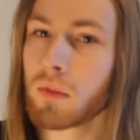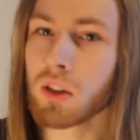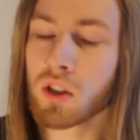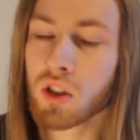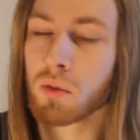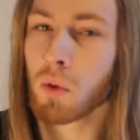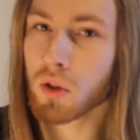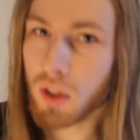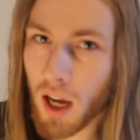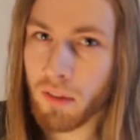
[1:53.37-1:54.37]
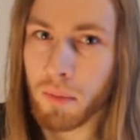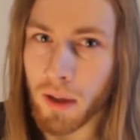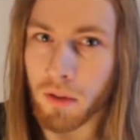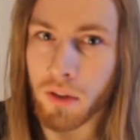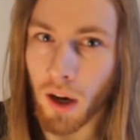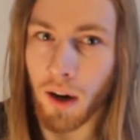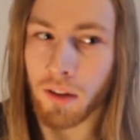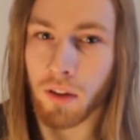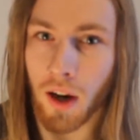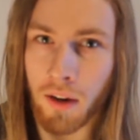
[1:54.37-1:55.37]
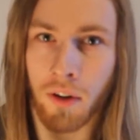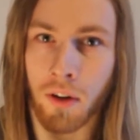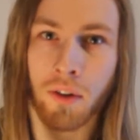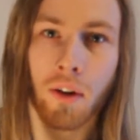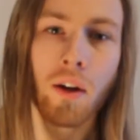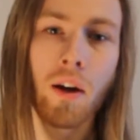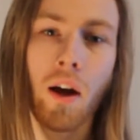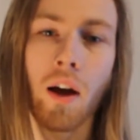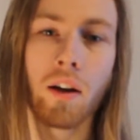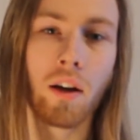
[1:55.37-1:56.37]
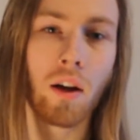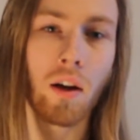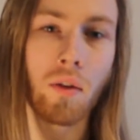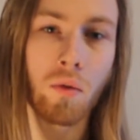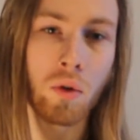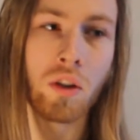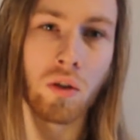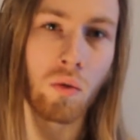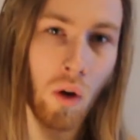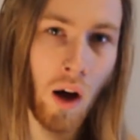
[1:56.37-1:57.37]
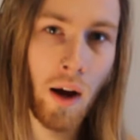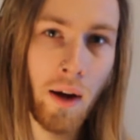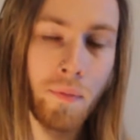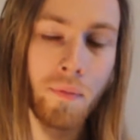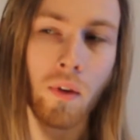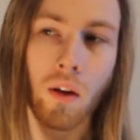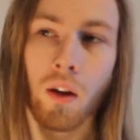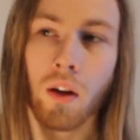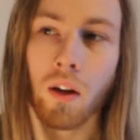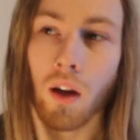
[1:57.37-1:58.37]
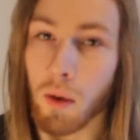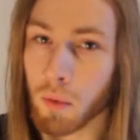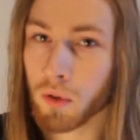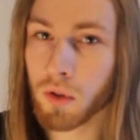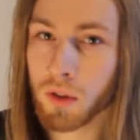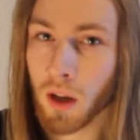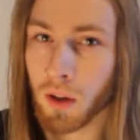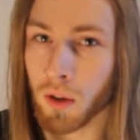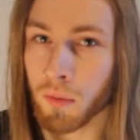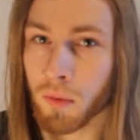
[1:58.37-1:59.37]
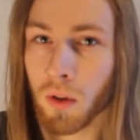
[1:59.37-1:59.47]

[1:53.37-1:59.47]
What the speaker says: is the most heavy metal character ever, and the reason why I'm going to tell you.